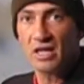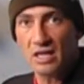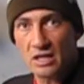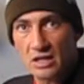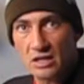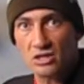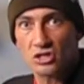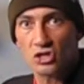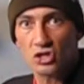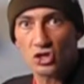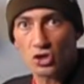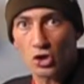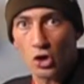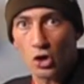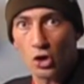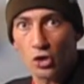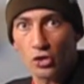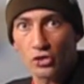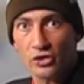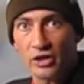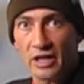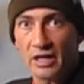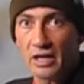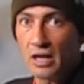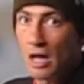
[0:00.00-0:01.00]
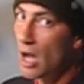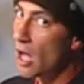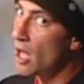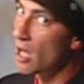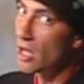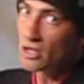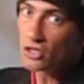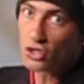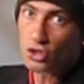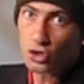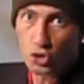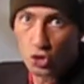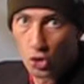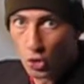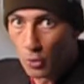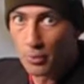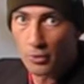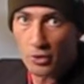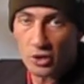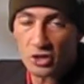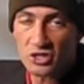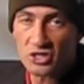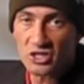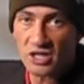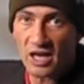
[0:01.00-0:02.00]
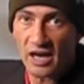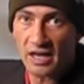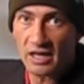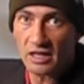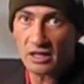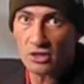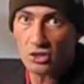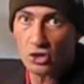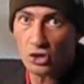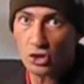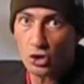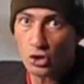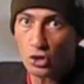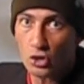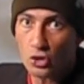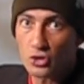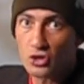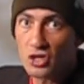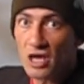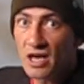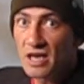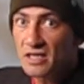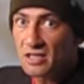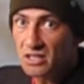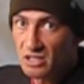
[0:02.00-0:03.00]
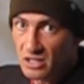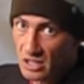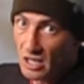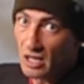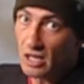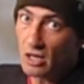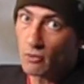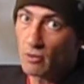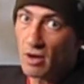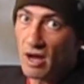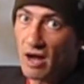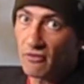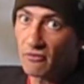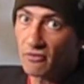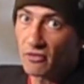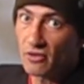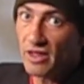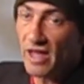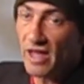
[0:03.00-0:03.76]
in Solden. Super exciting news. Stick around for